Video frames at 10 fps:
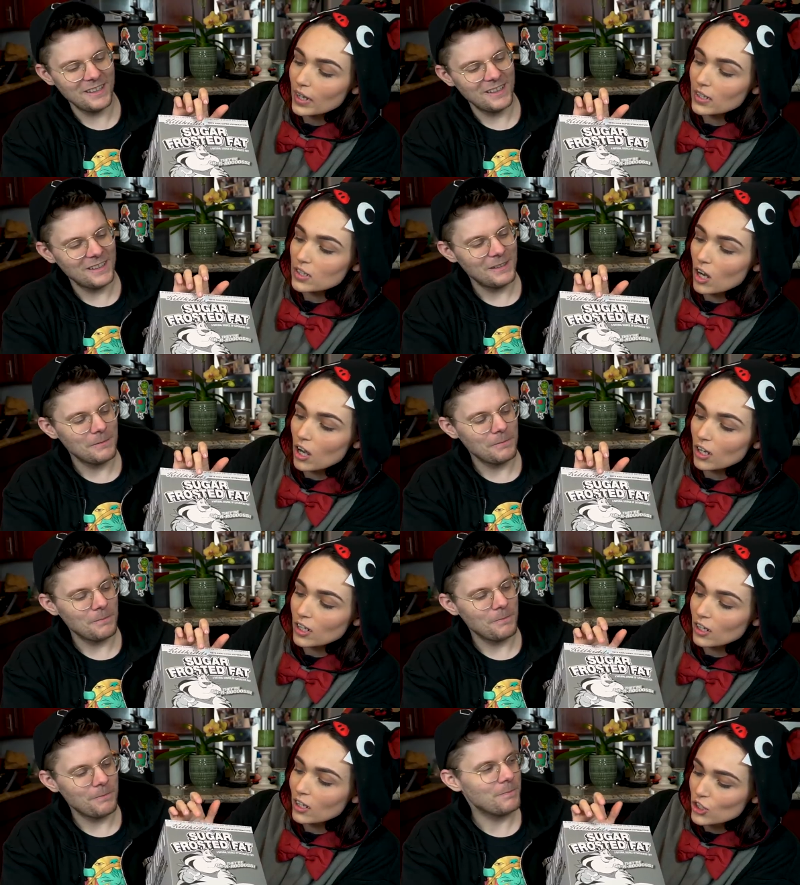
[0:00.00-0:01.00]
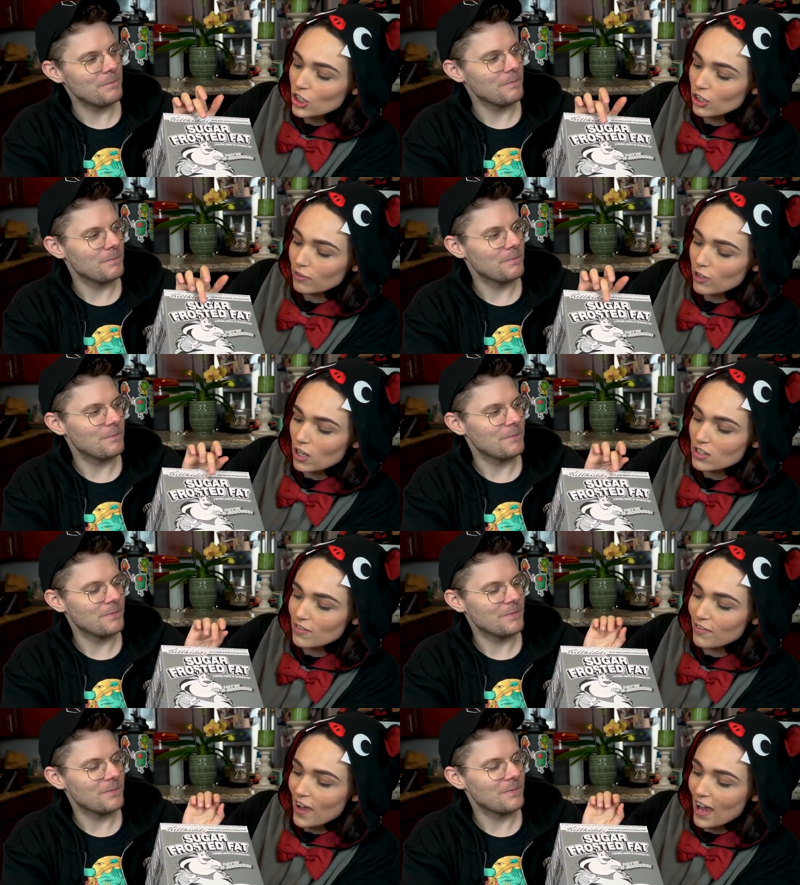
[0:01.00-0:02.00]
Speaker 1: And it's called Sugar Frosted
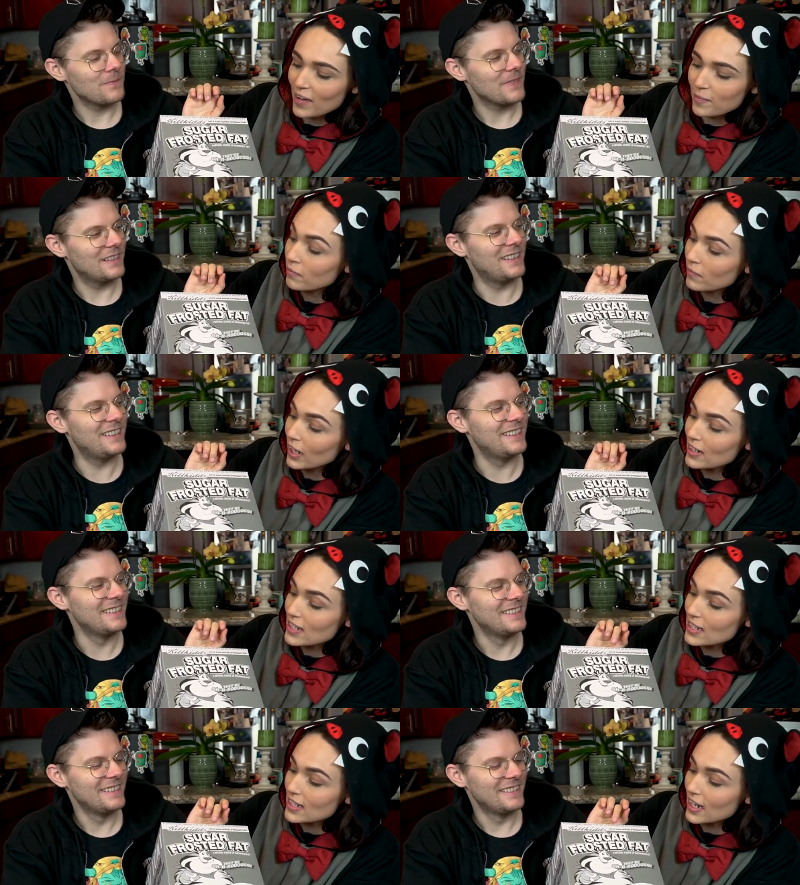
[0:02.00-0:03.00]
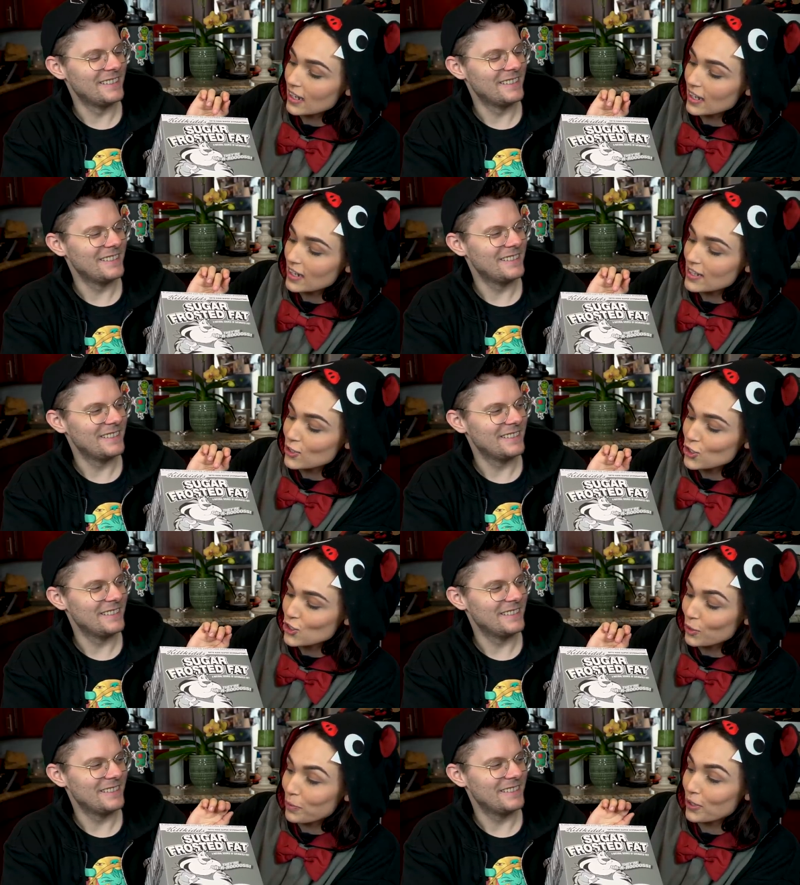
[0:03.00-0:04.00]
Fat. And it says, get kids
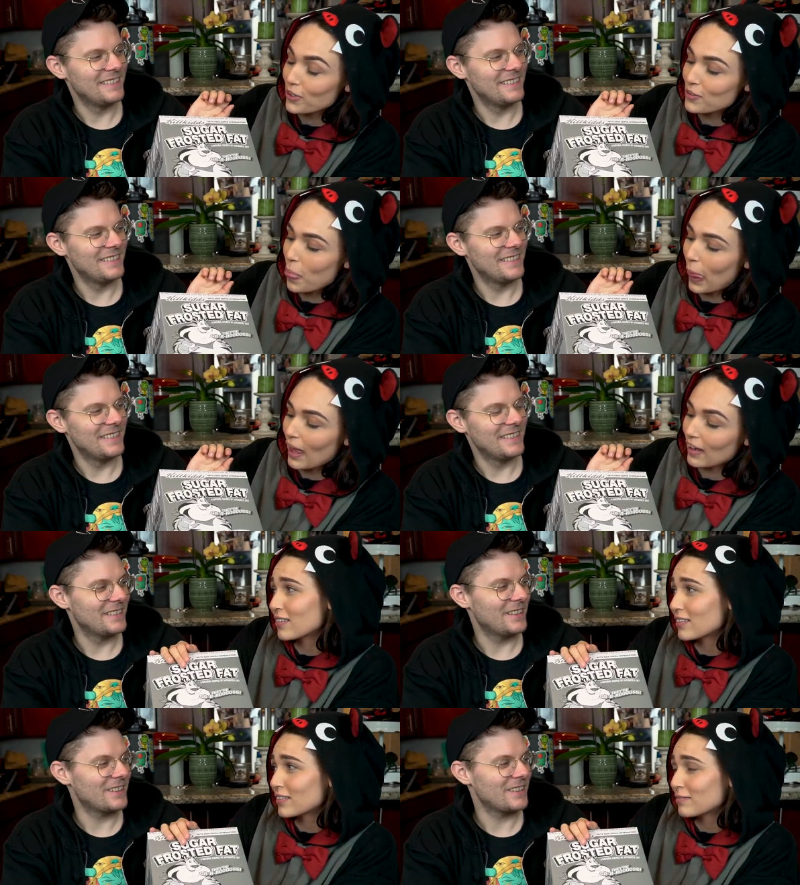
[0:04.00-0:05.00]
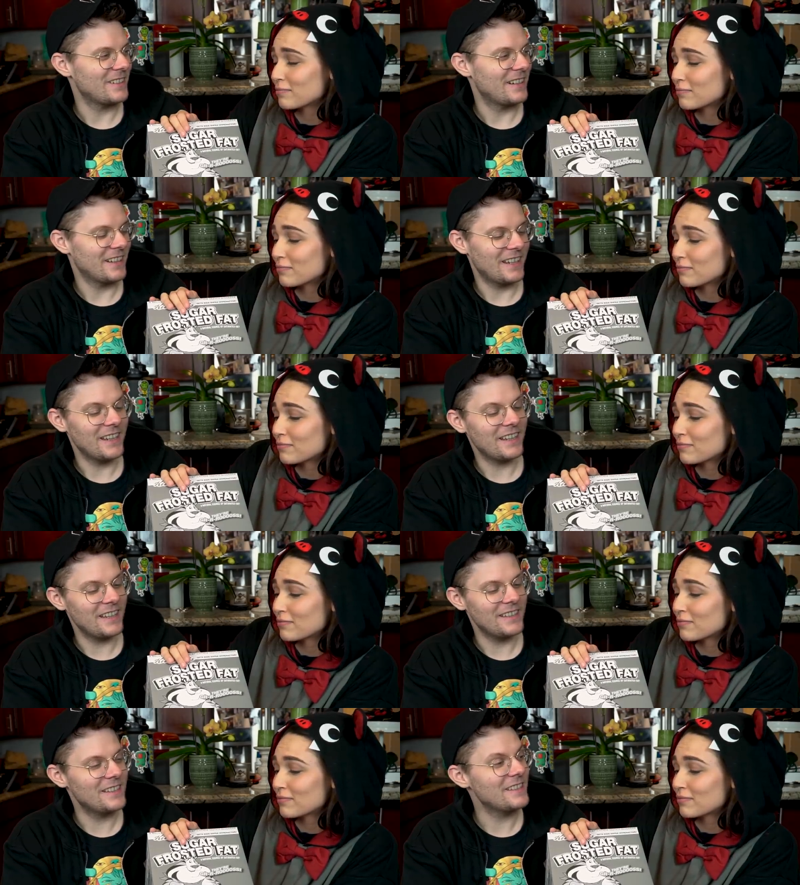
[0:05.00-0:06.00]
super... That's right, get
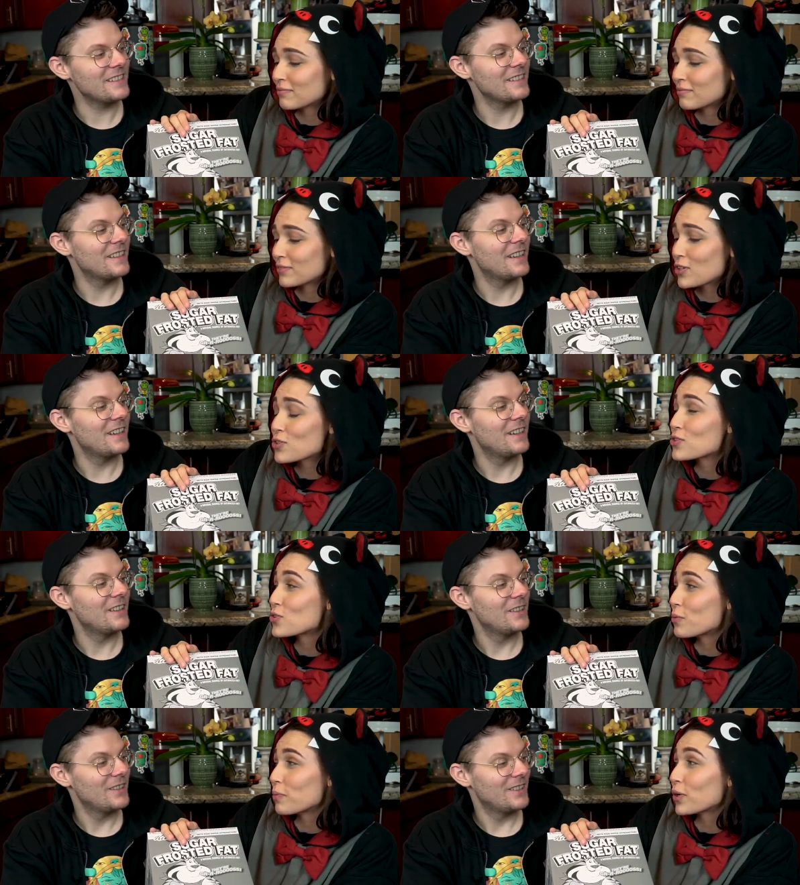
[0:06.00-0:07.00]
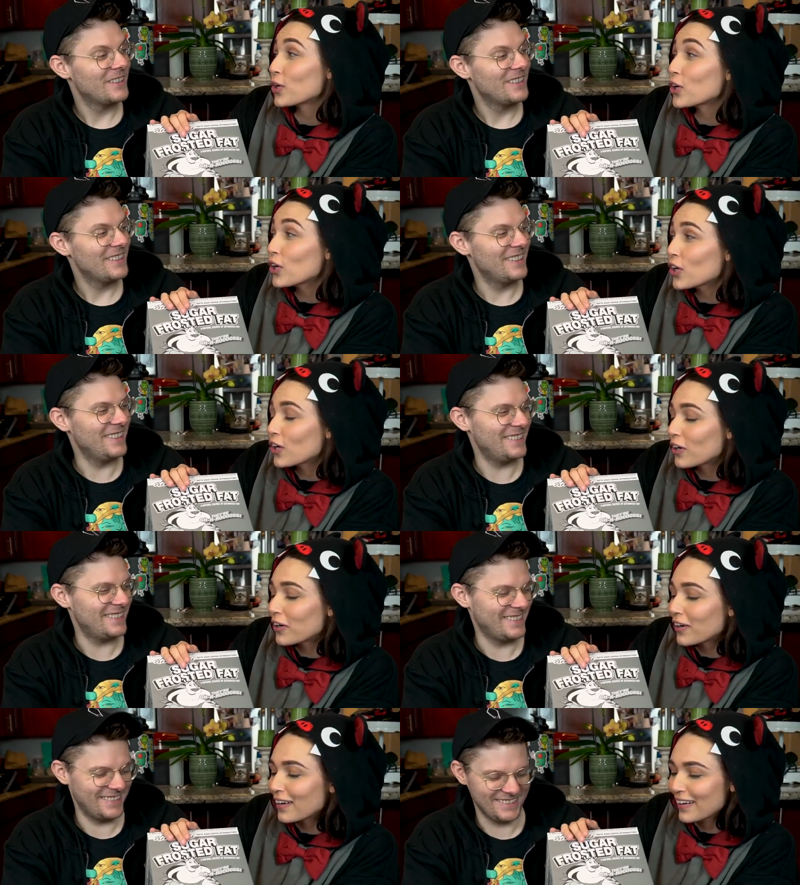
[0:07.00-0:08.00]
kids... super...
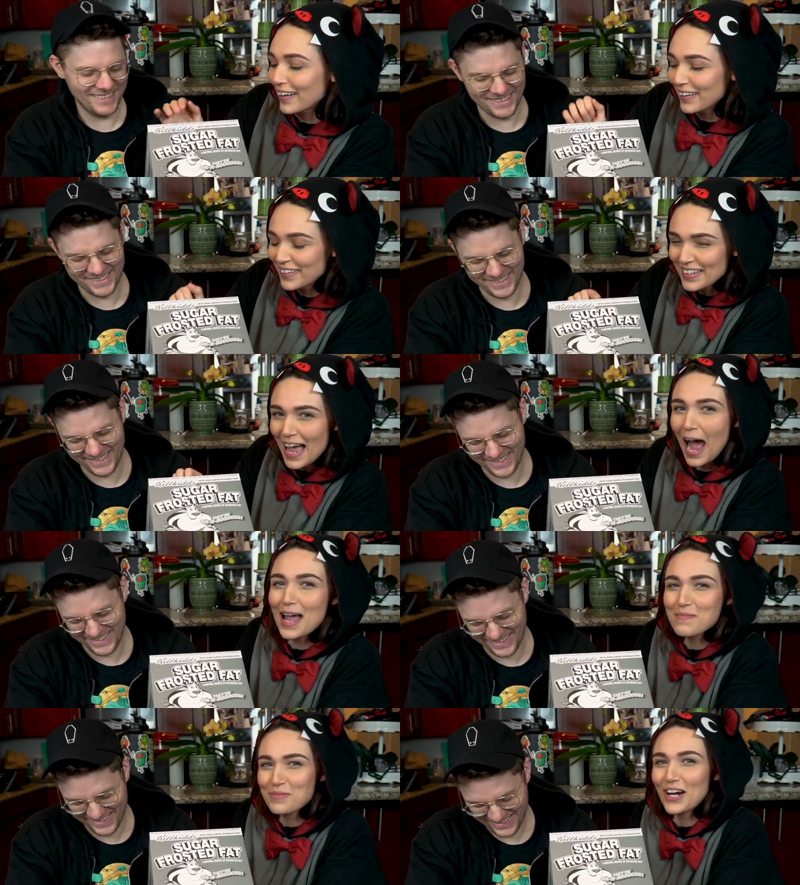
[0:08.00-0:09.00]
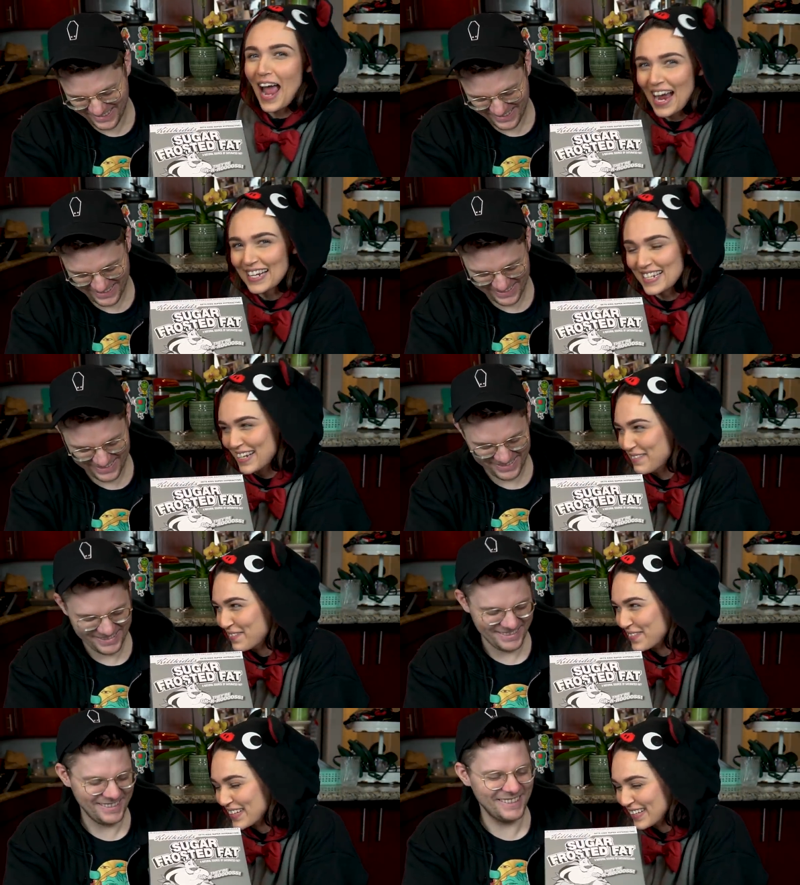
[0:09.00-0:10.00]
hyperactive.
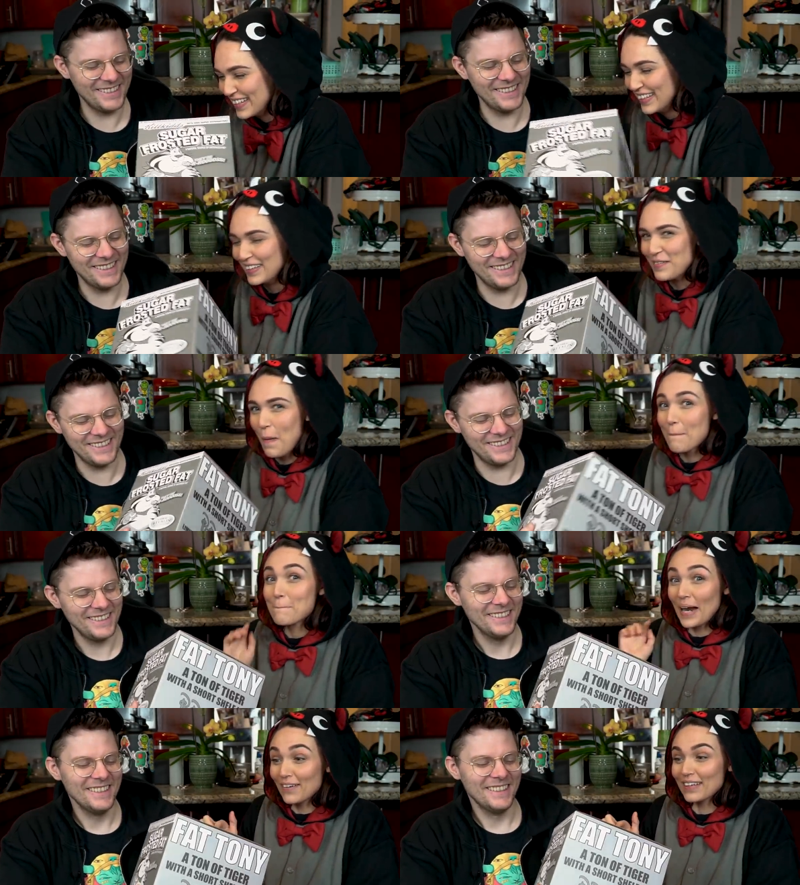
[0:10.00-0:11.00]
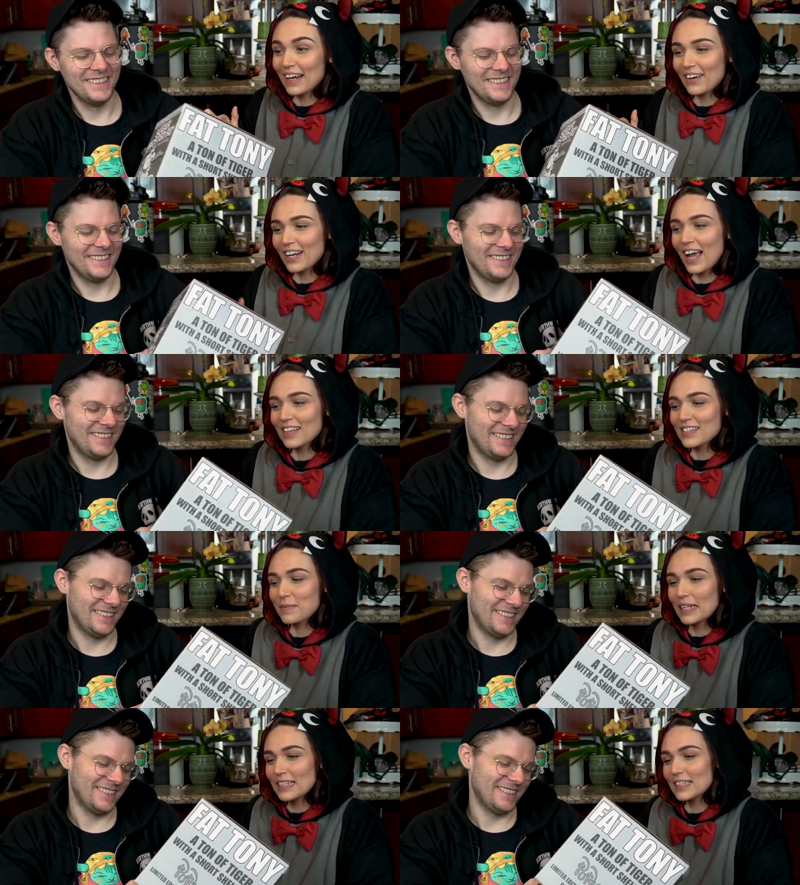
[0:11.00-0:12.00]
Apparently I already had some
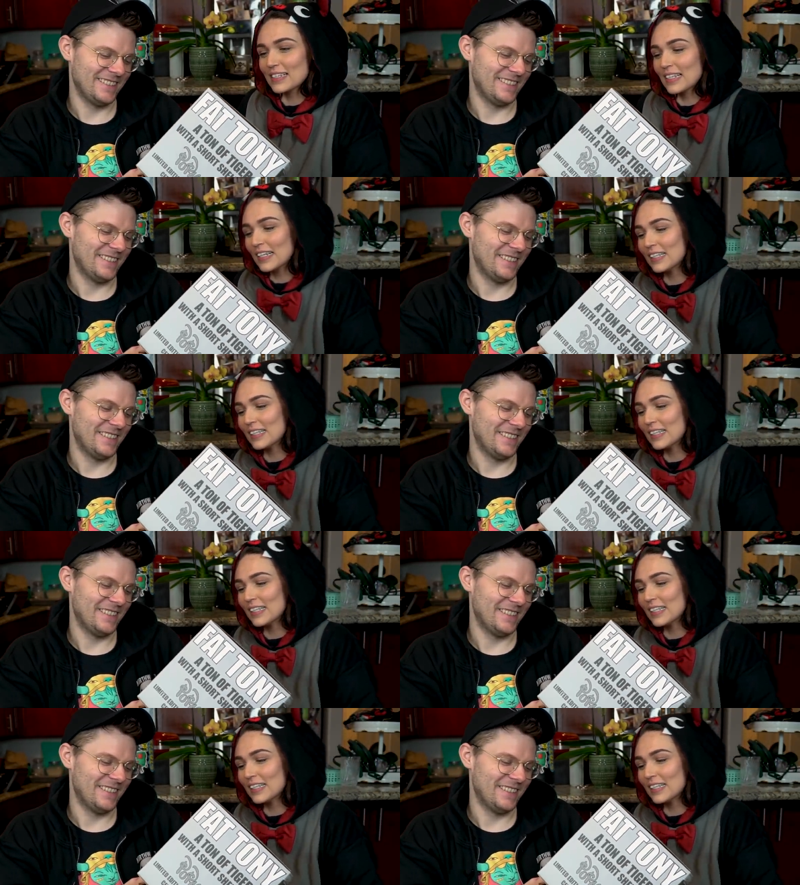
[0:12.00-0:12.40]
of this.